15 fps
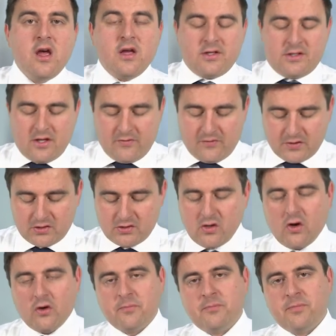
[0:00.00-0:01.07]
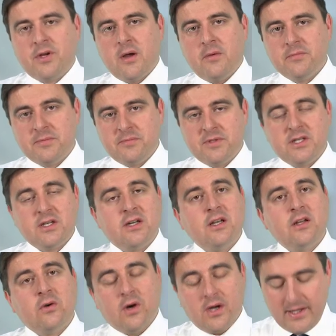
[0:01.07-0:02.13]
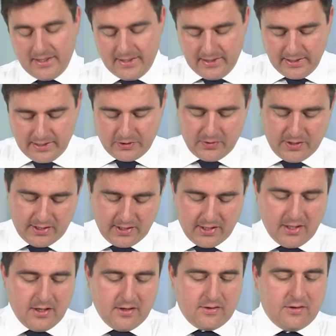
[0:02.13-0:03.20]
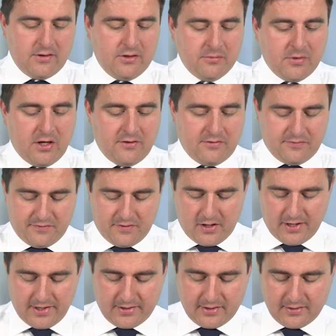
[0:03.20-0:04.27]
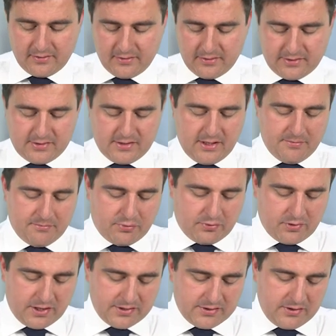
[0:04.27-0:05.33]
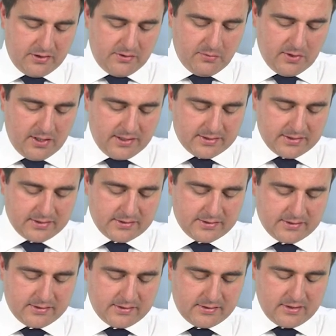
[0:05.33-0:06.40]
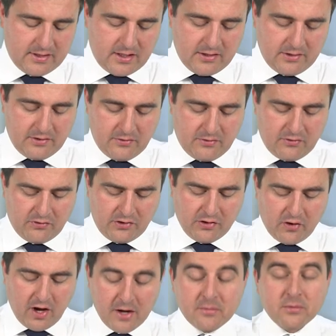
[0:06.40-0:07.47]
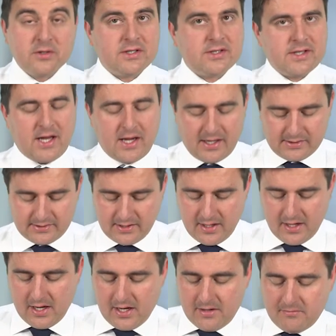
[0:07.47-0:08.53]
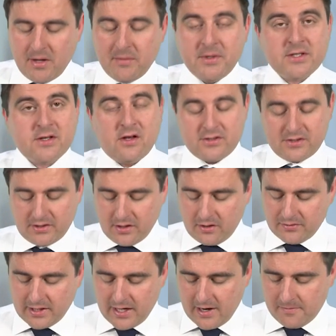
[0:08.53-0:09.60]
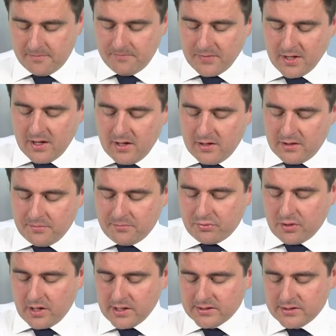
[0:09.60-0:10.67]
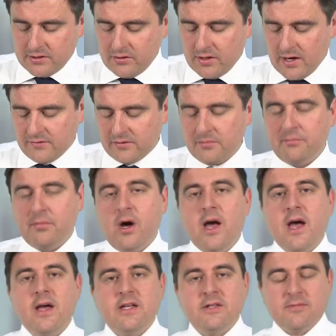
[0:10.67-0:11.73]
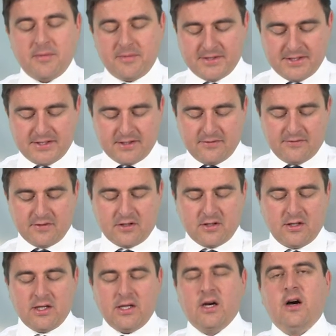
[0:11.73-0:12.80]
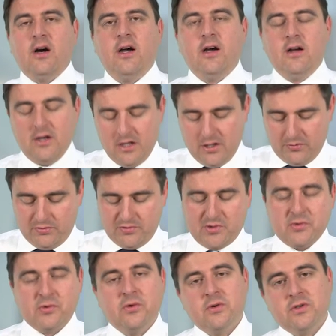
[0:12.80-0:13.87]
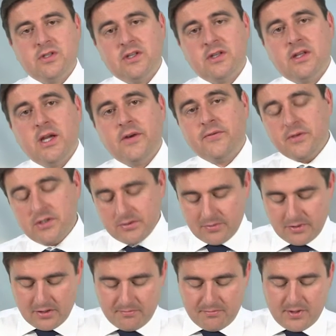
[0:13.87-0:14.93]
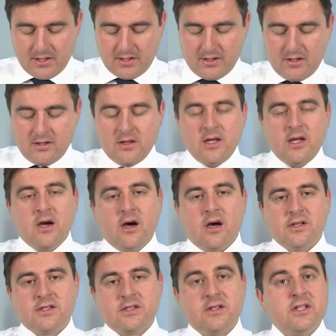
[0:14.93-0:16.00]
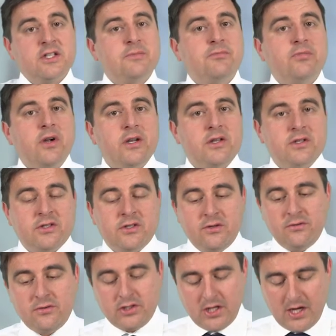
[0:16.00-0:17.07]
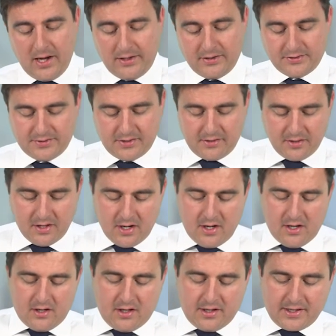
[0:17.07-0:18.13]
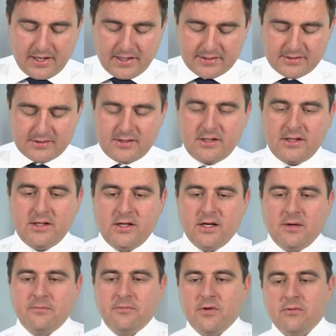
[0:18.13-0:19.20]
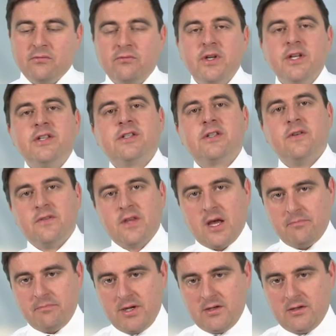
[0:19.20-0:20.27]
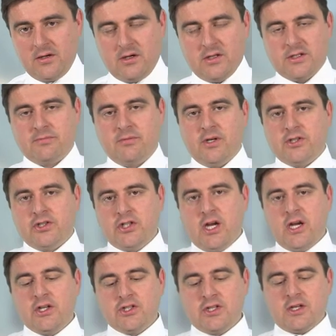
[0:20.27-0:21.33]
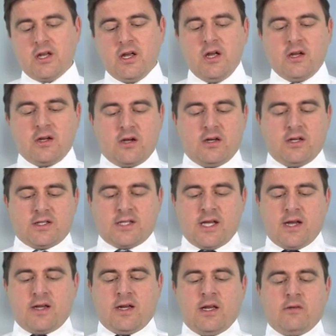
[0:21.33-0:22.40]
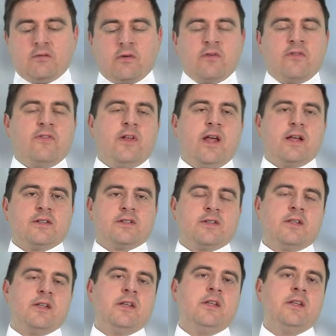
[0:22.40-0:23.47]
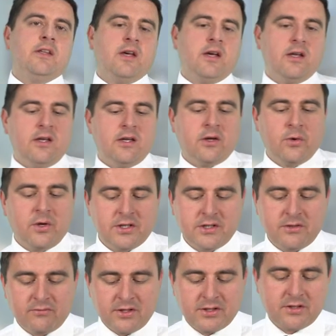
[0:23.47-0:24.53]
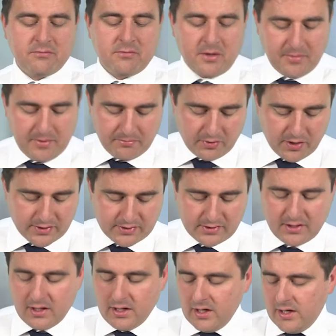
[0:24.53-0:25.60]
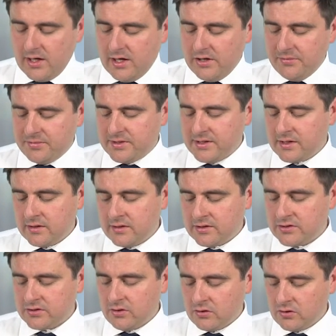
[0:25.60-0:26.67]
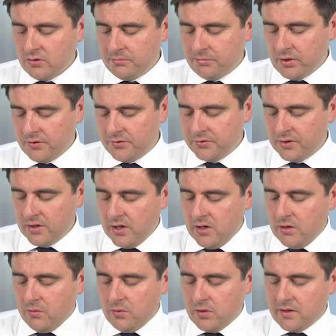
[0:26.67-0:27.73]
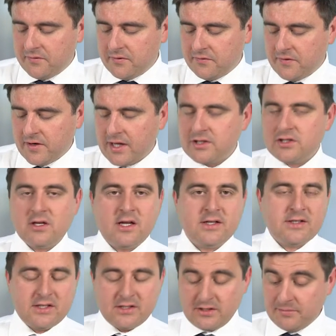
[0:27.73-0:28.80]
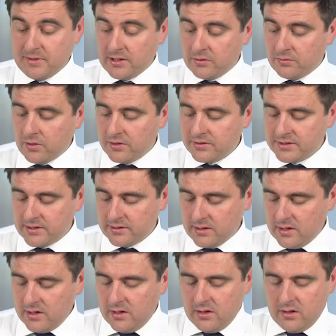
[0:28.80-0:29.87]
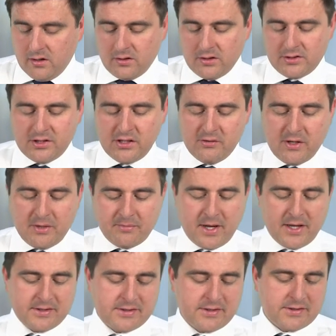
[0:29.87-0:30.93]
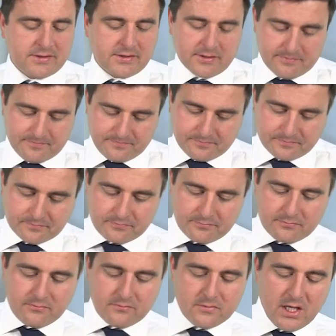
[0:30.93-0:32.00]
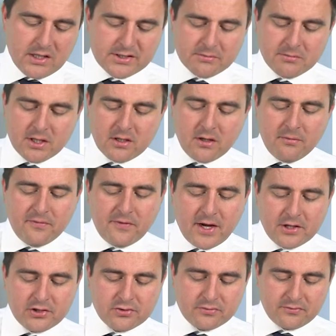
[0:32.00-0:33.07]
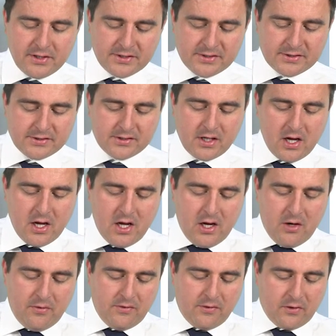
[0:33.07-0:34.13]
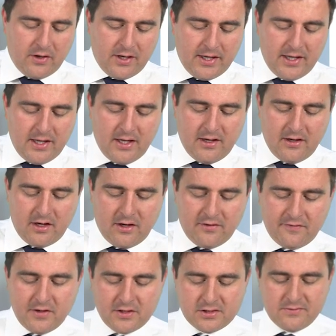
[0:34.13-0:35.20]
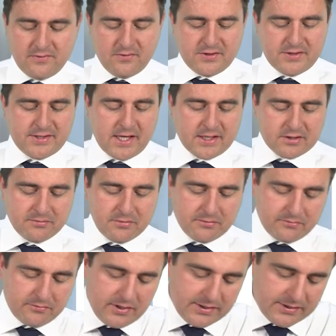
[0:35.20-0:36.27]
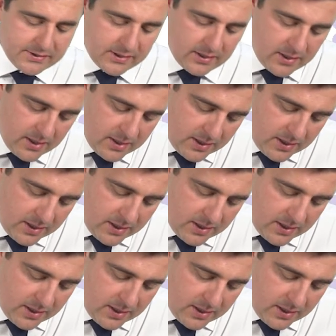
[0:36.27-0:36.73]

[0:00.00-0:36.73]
So if a stock becomes particularly quite illiquid, then you might find that the price that you're able to sell at maybe starts to go down. the price that you have to buy at is maybe significantly higher, which will cause the difference between the bid and the ask spread to change. So I guess the risk of that bid and ask spread changing kind of technically reflects the liquidity risk that might be present in a particular stock or bond, whatever financial assets has been quoted on a two-way basis. Some of the non-financial risks we've got here, first of all, settlement risk.